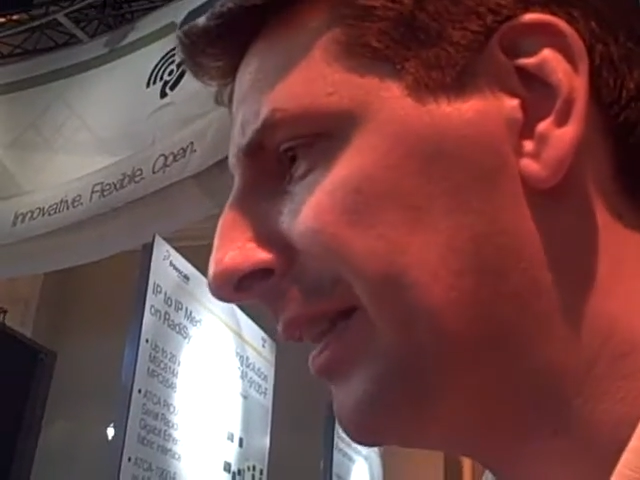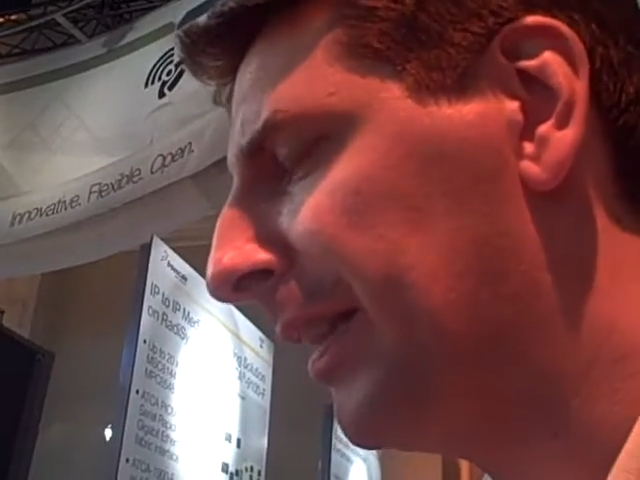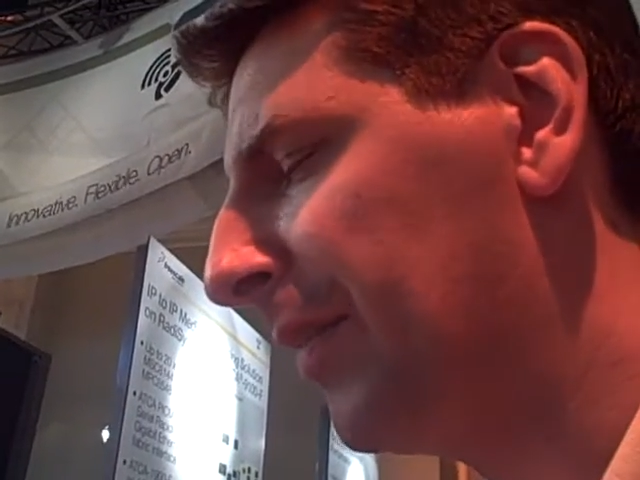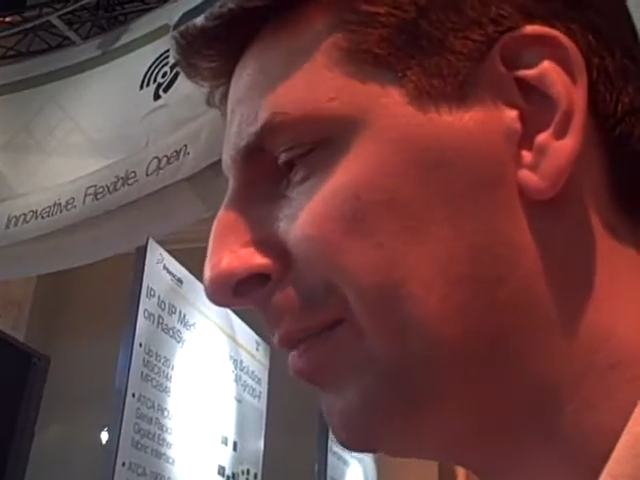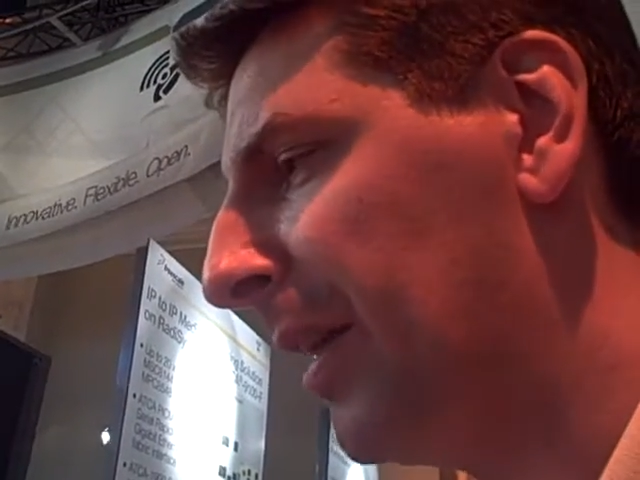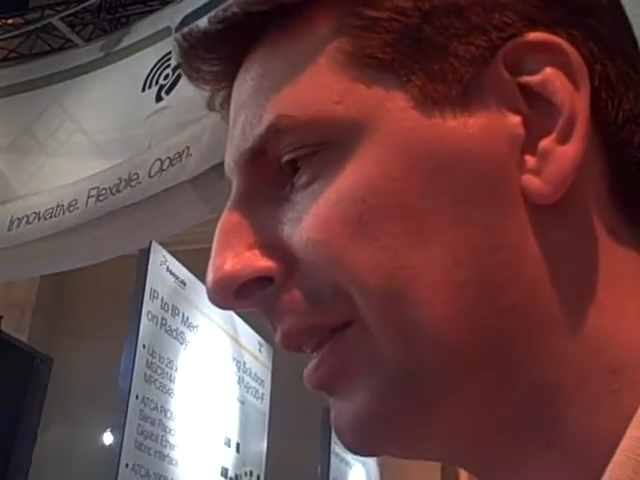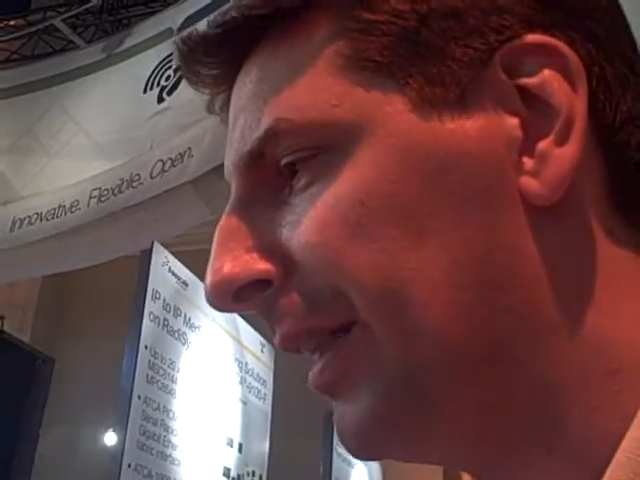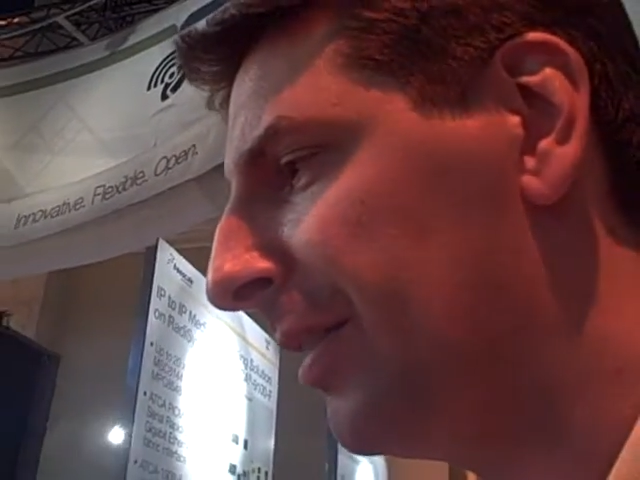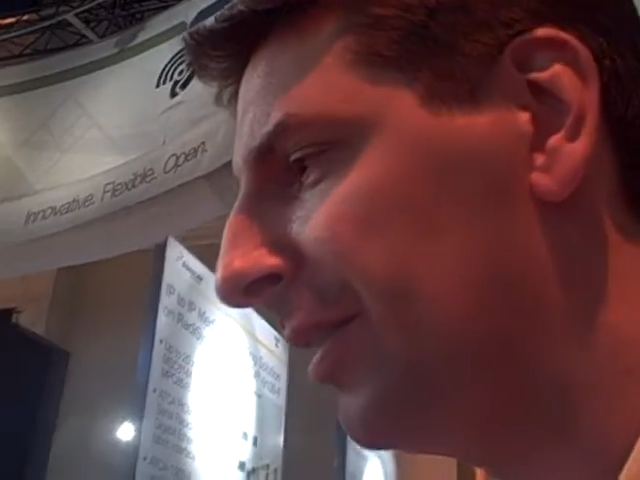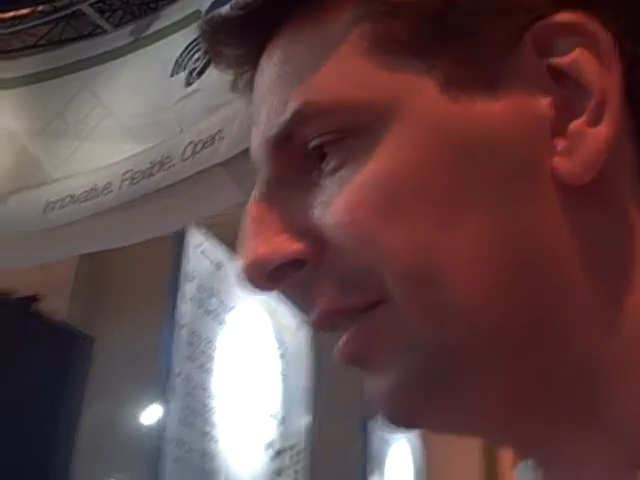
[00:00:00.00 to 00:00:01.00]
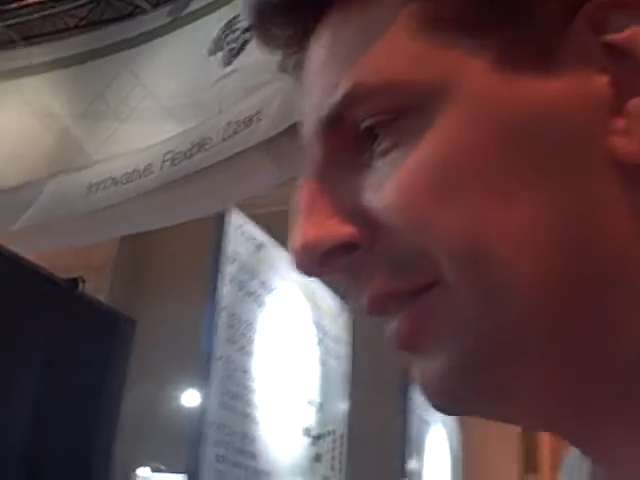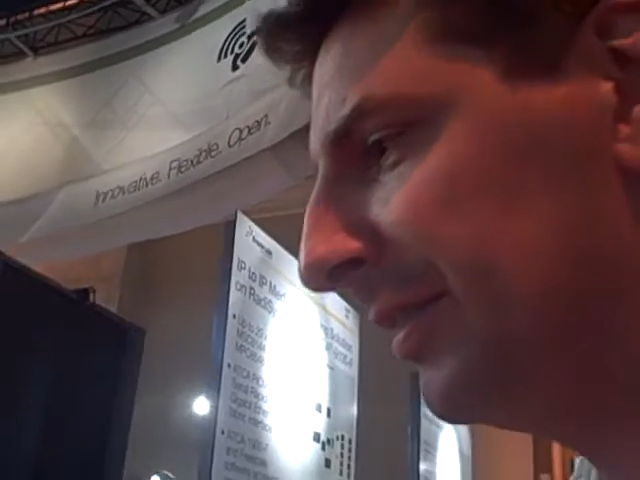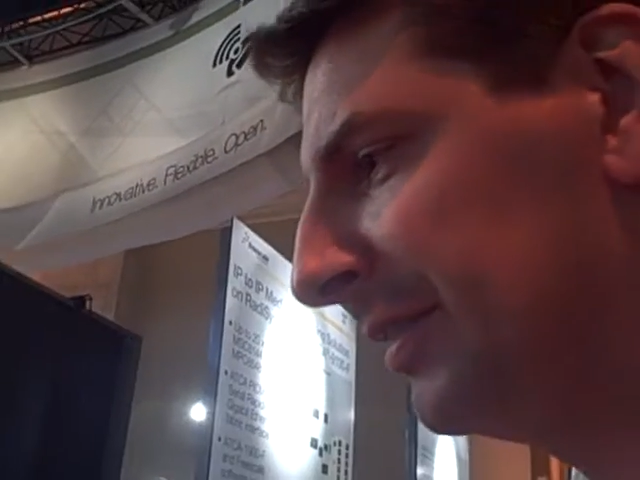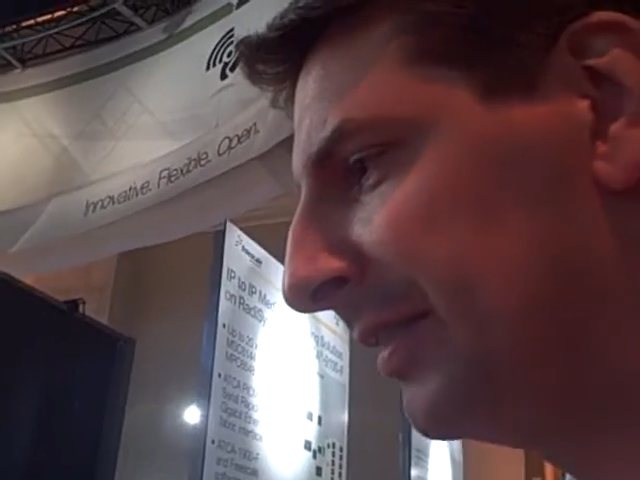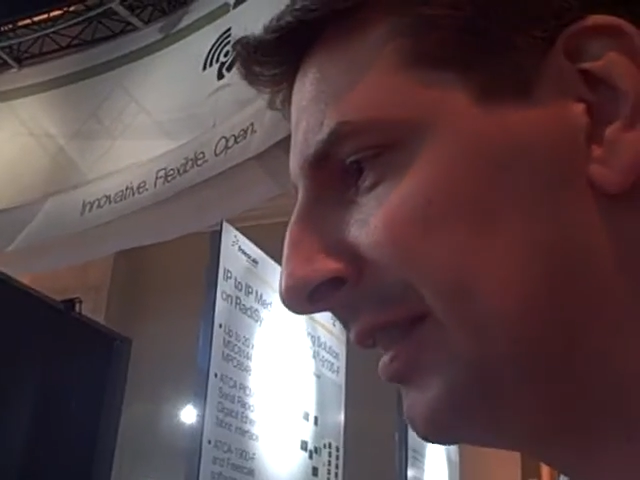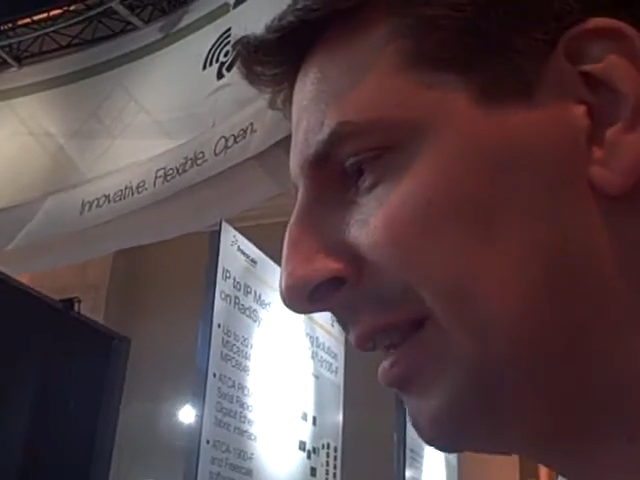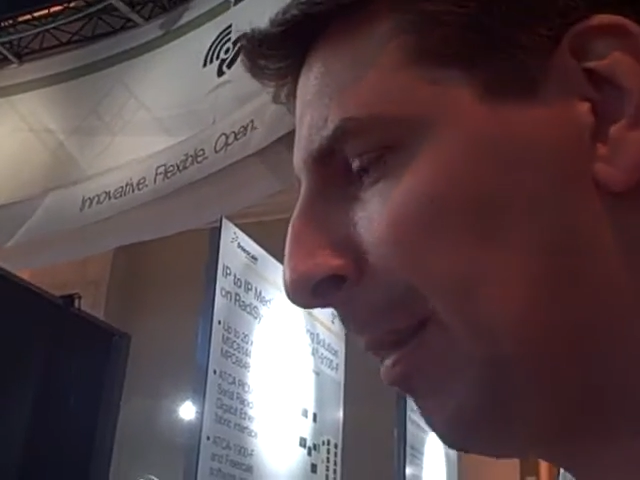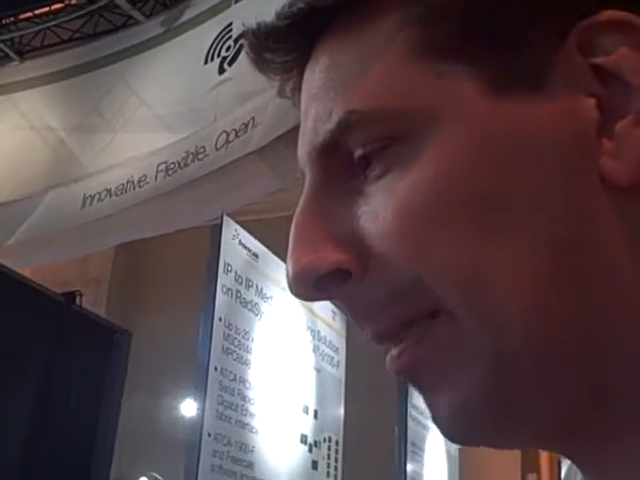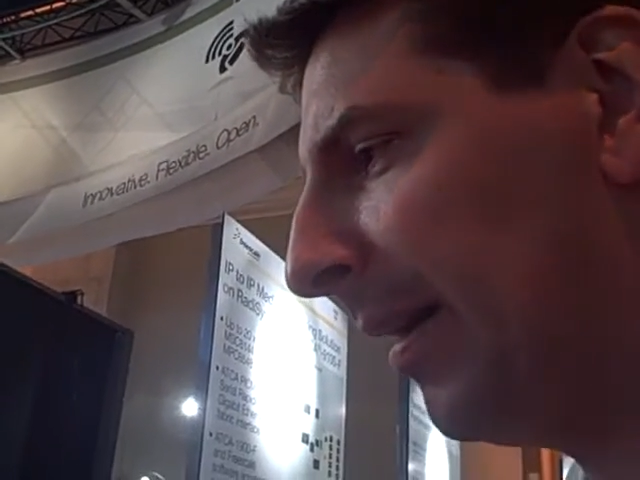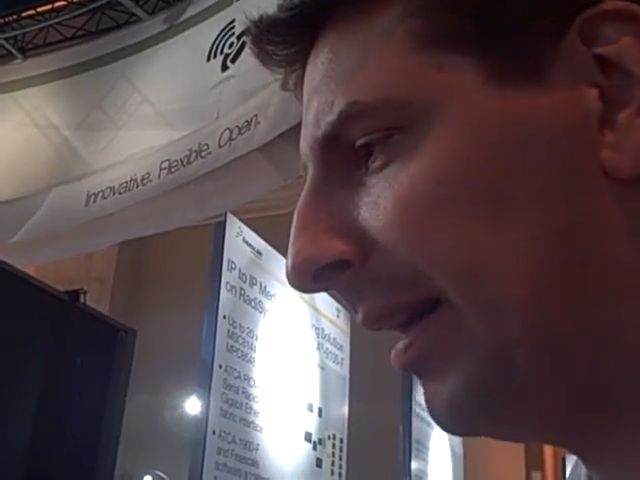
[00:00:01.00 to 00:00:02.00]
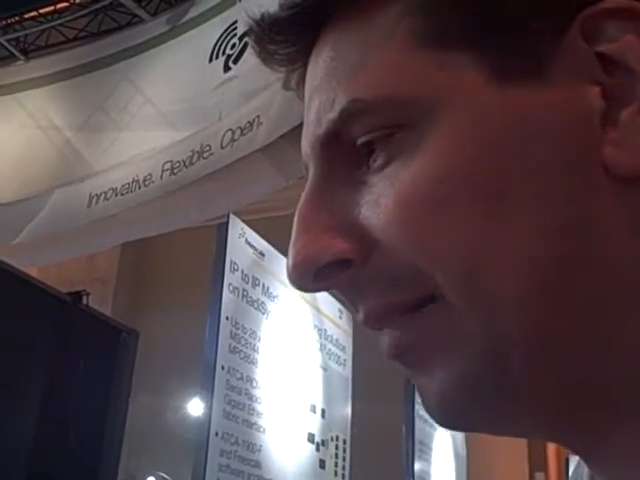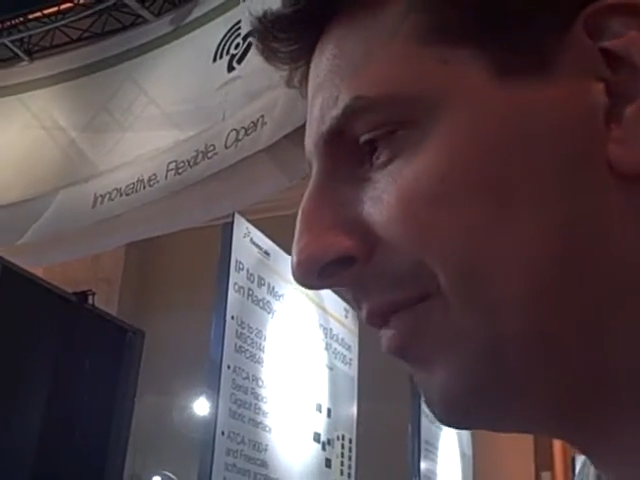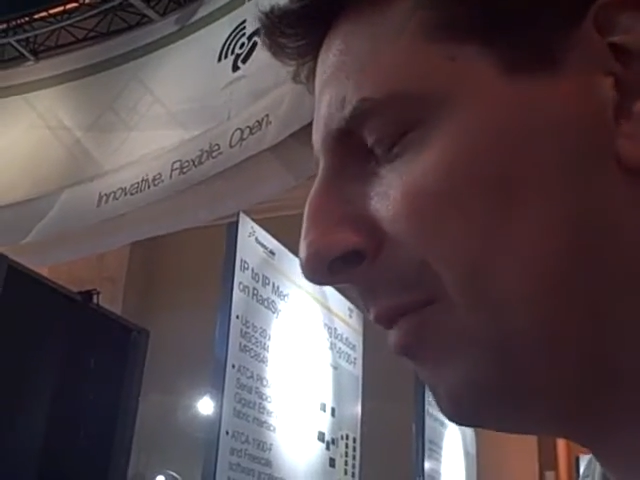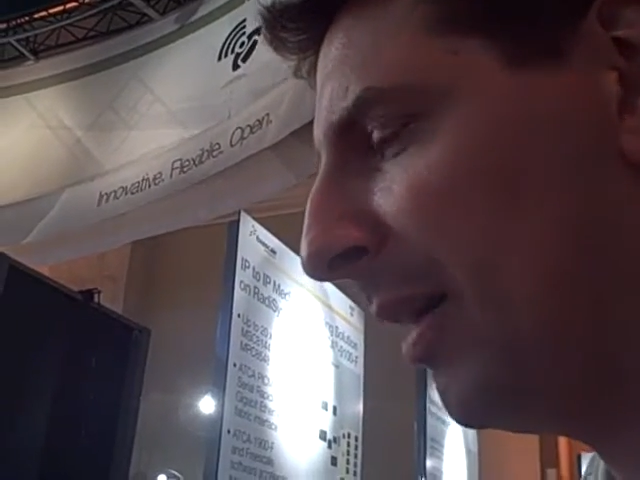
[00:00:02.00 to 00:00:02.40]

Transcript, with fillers: the different modulations do. Uh, for